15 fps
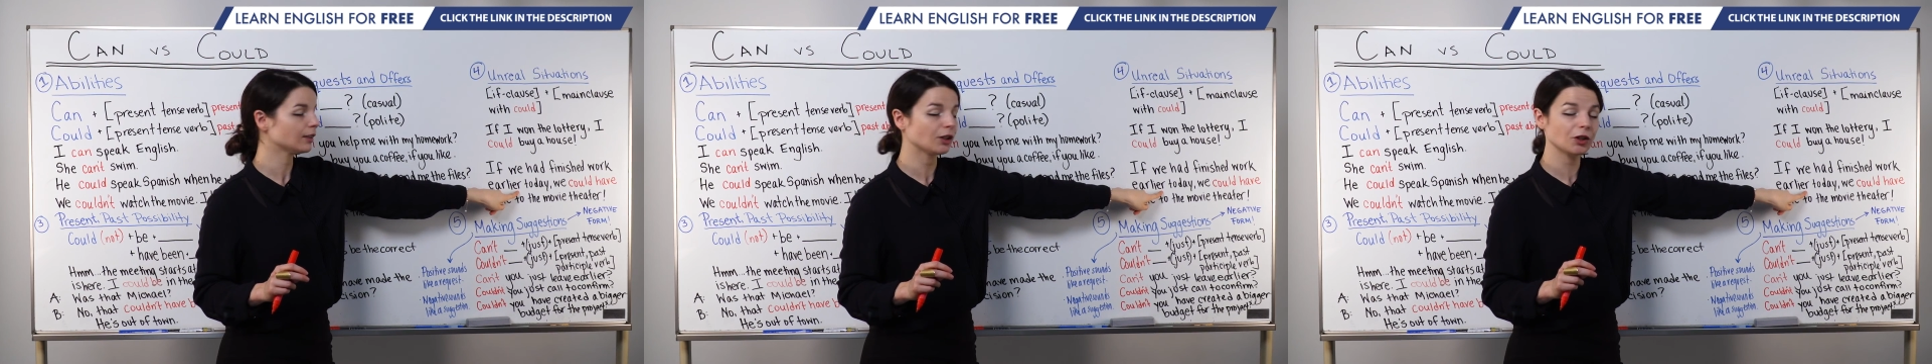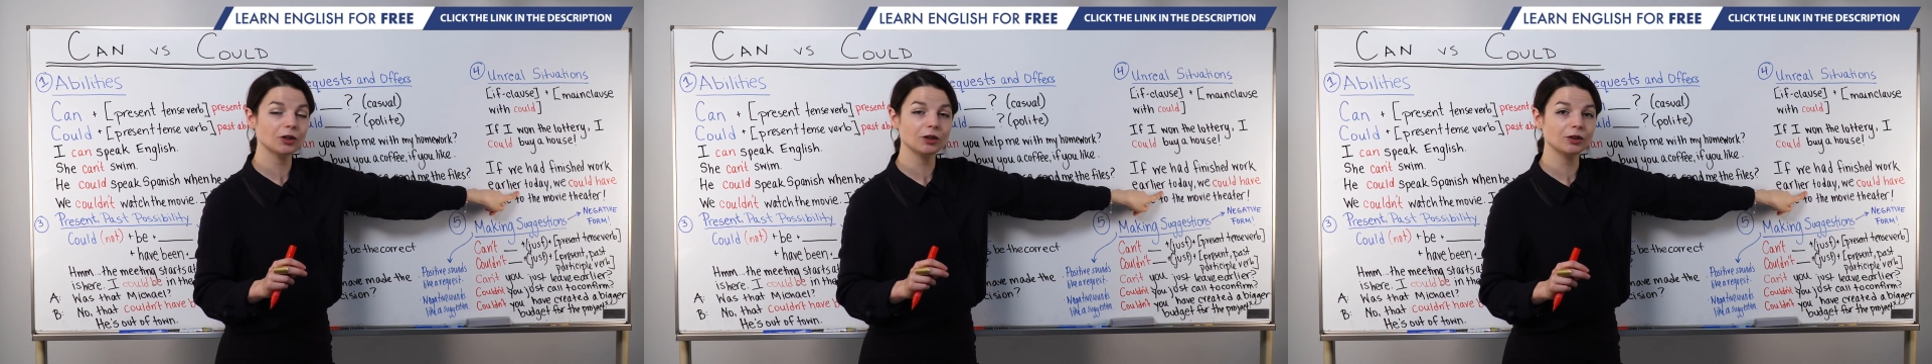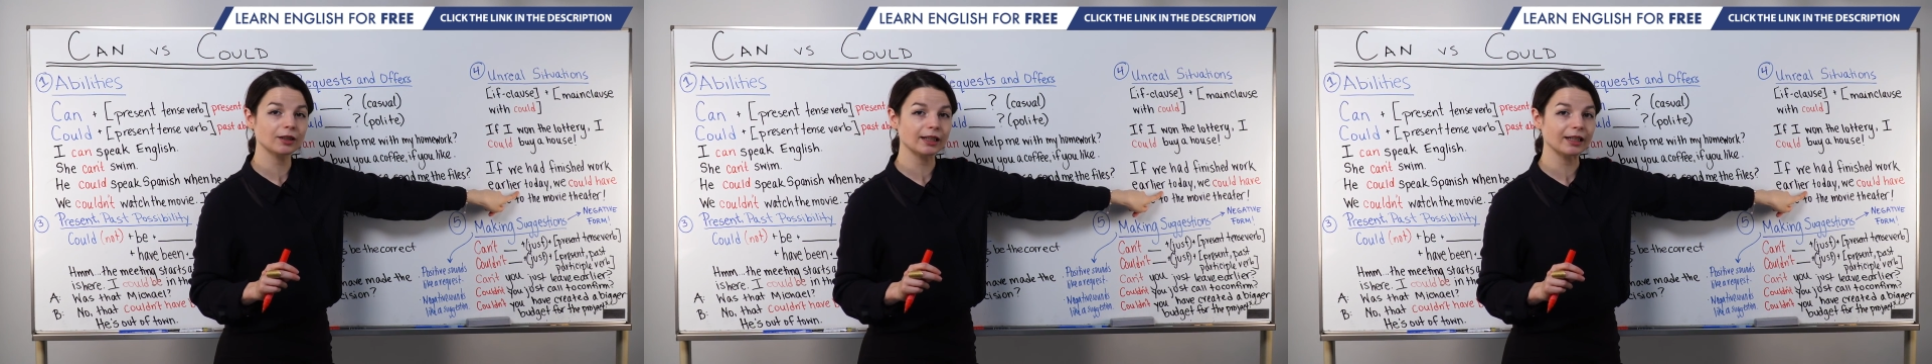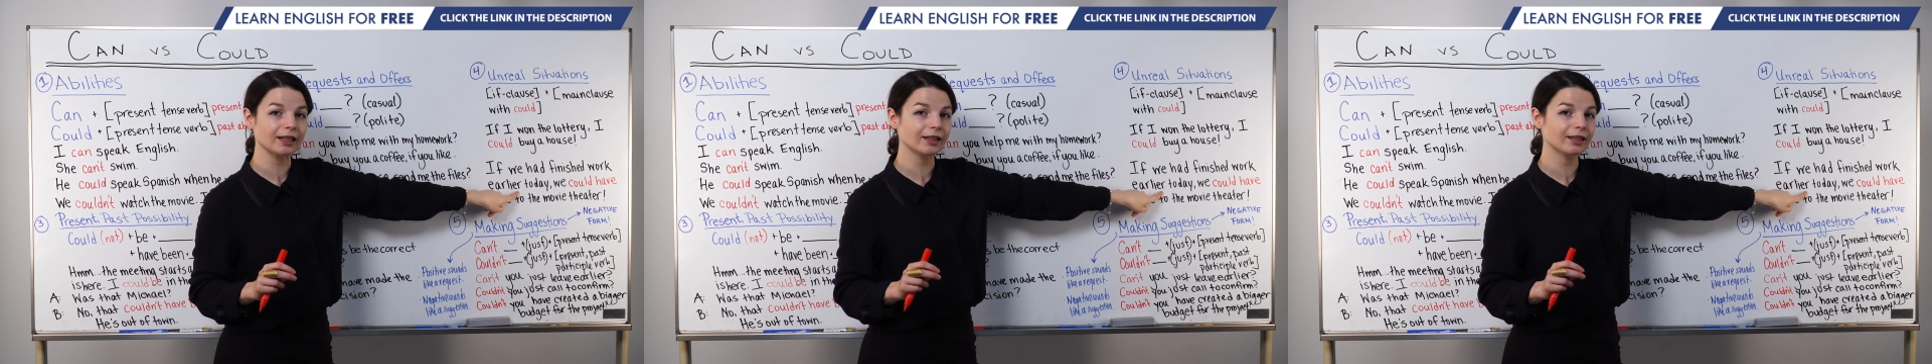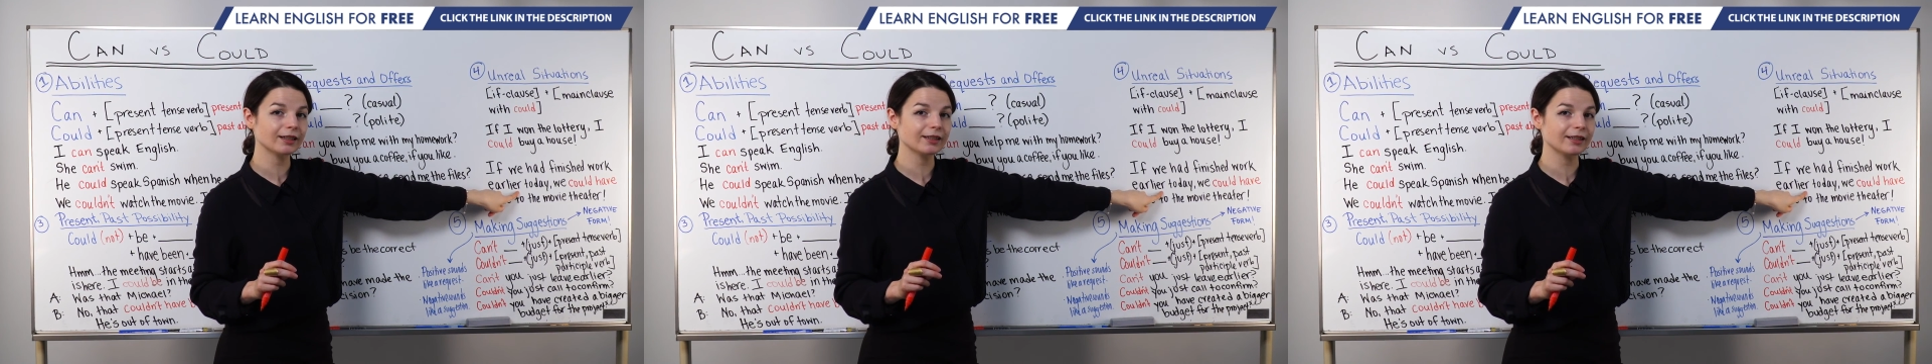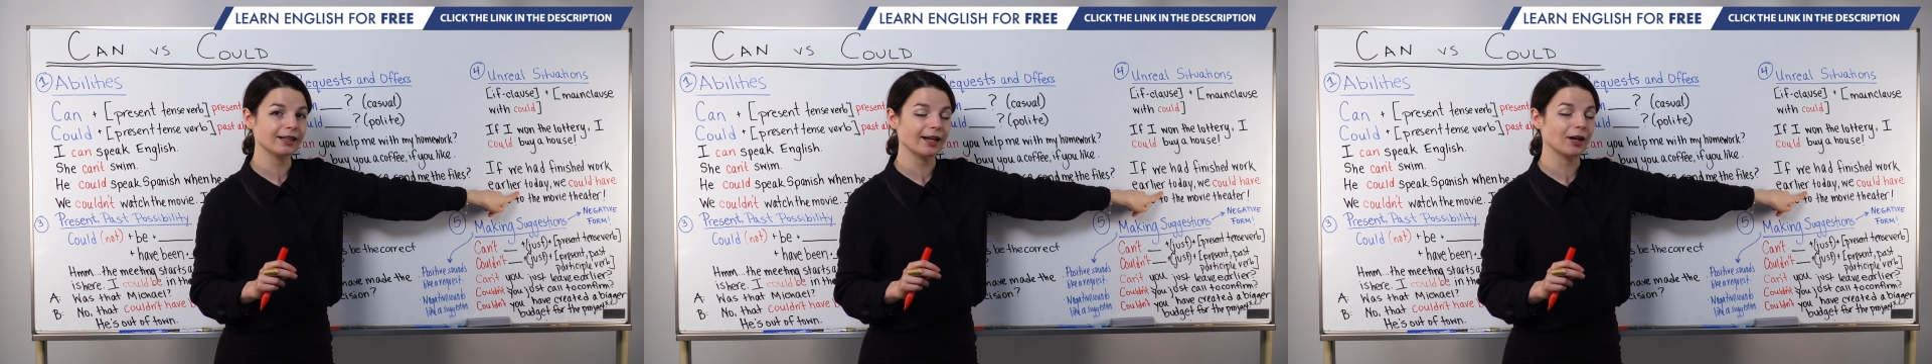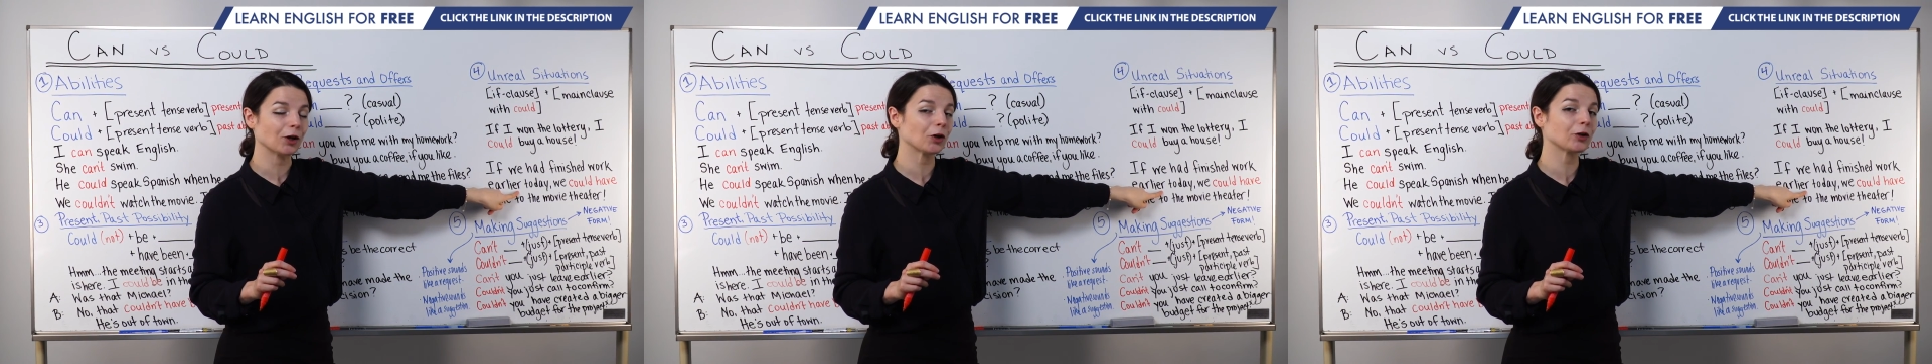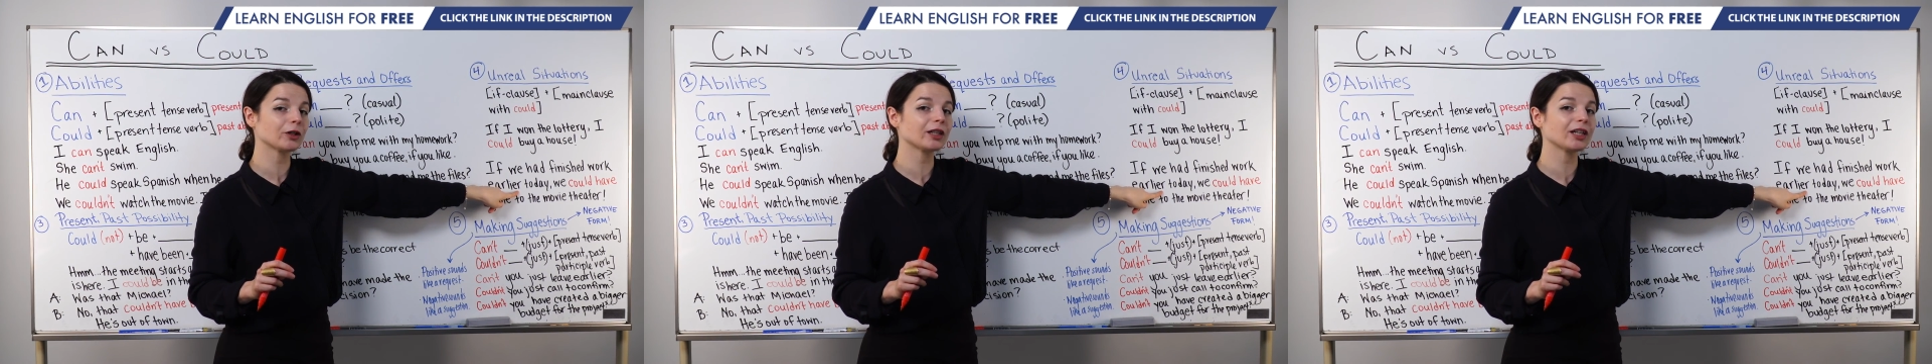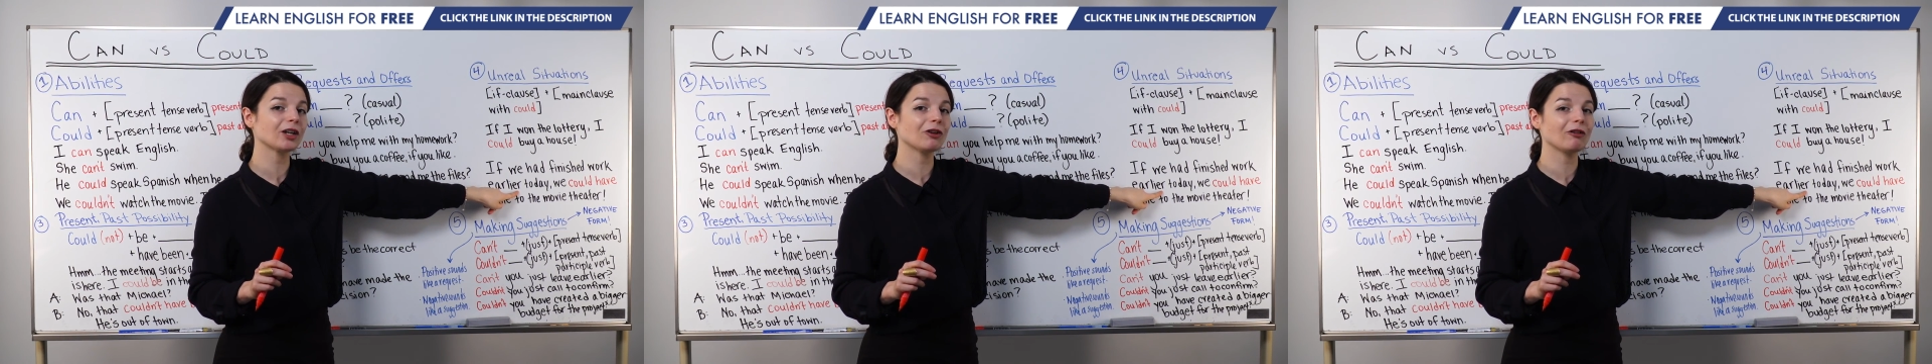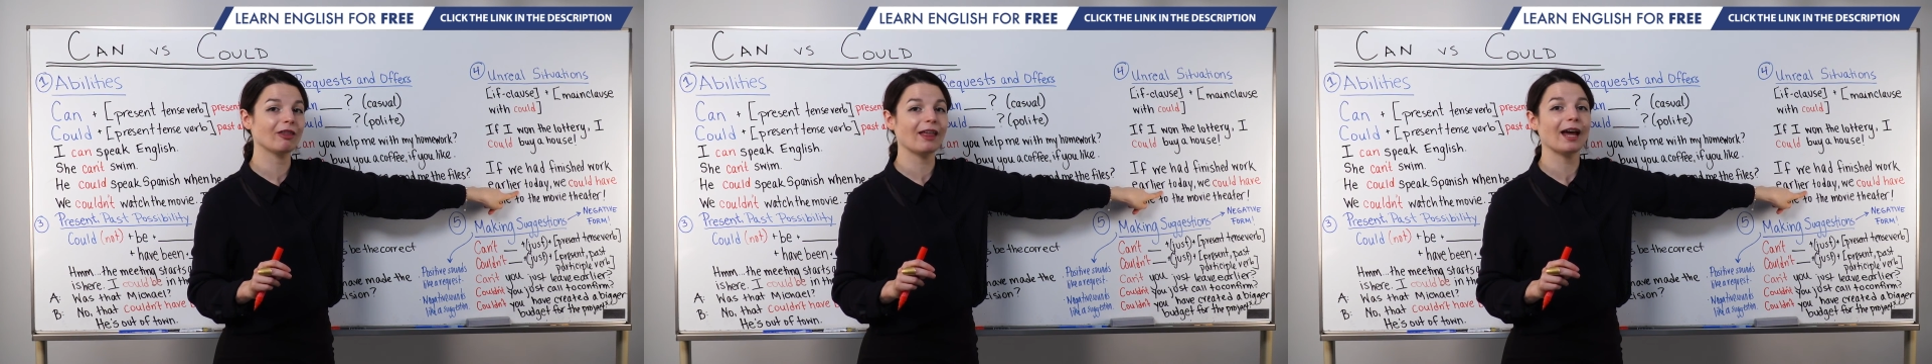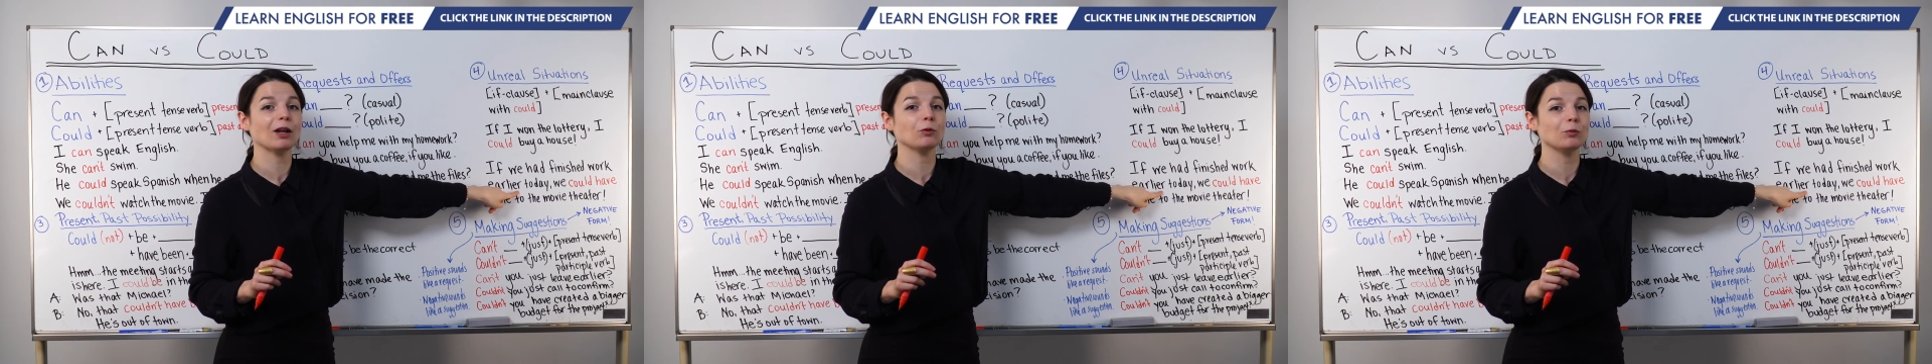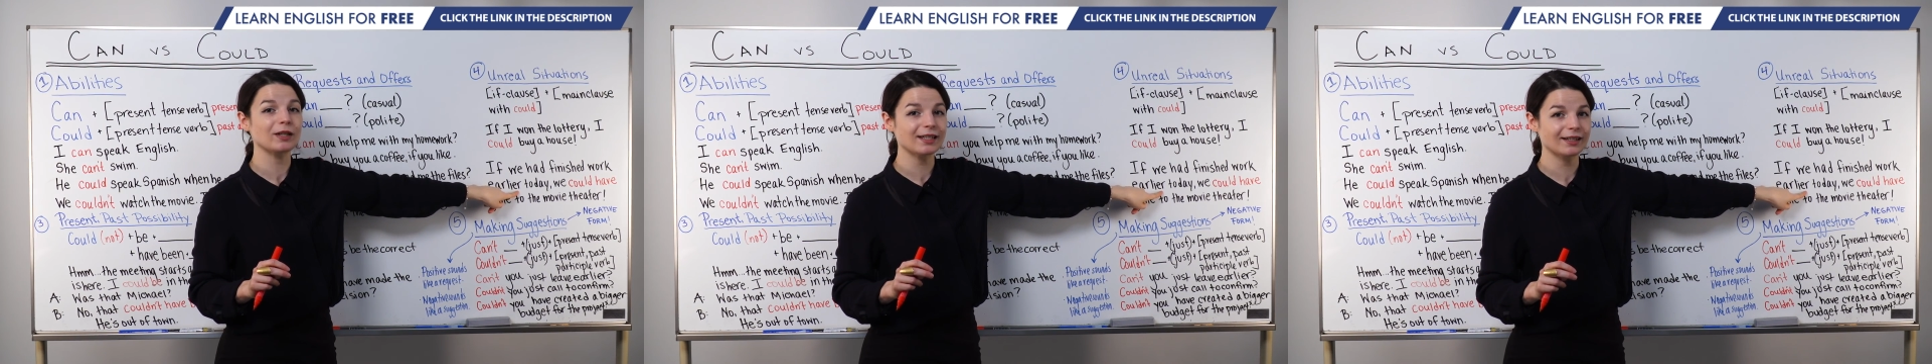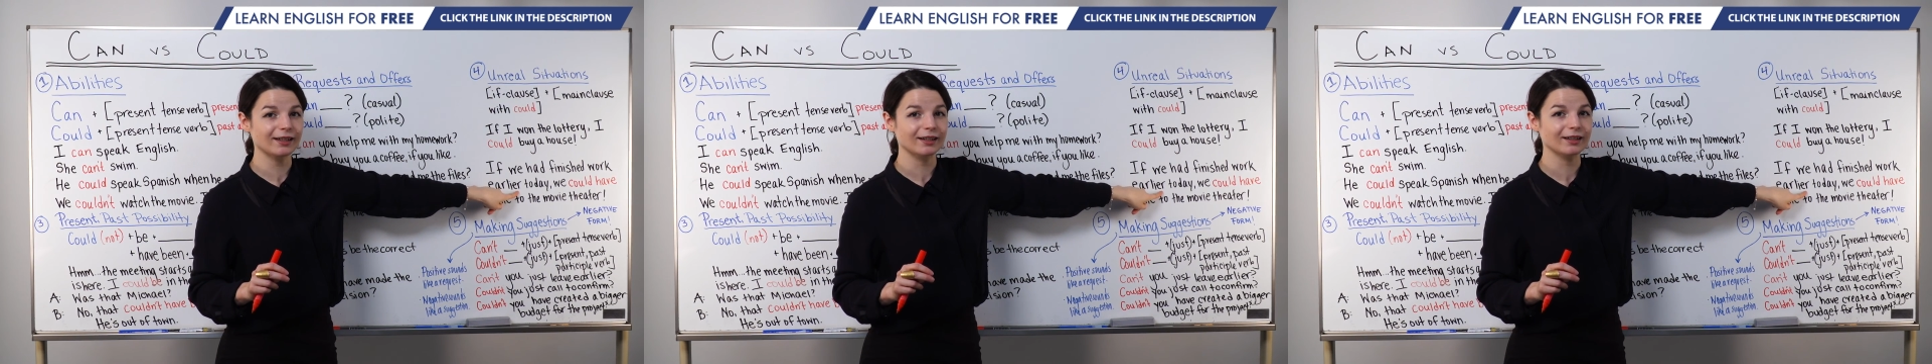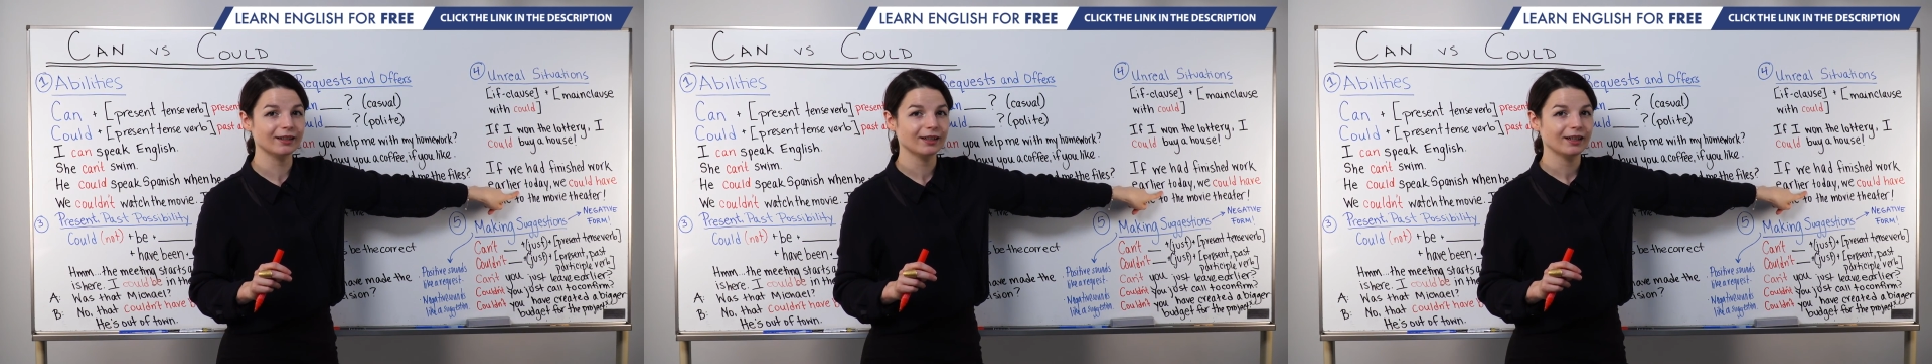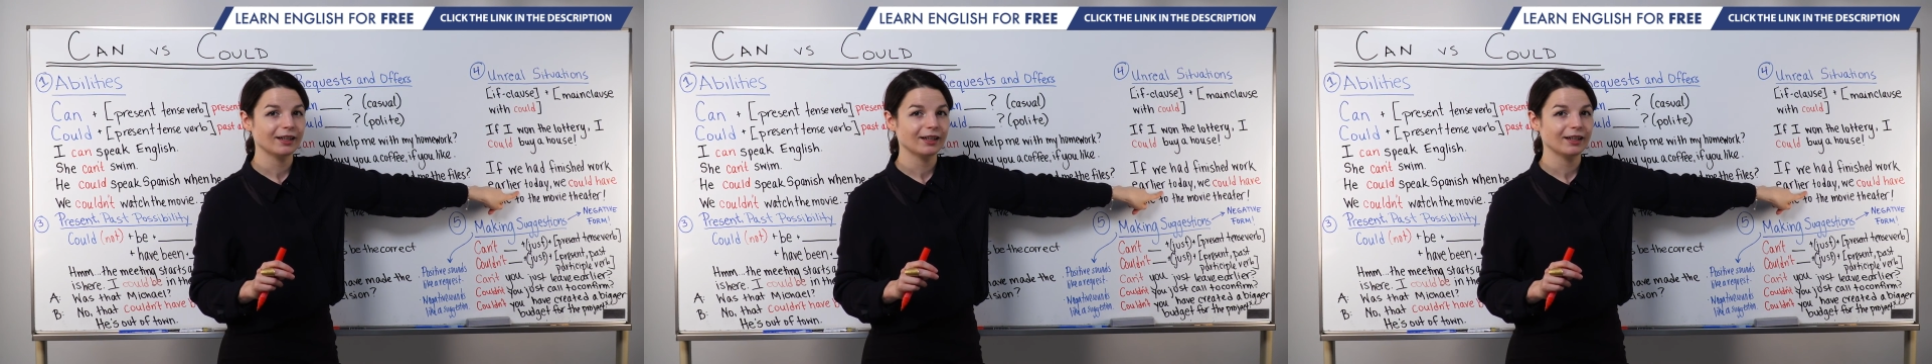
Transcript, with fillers: earlier today, earlier than we did.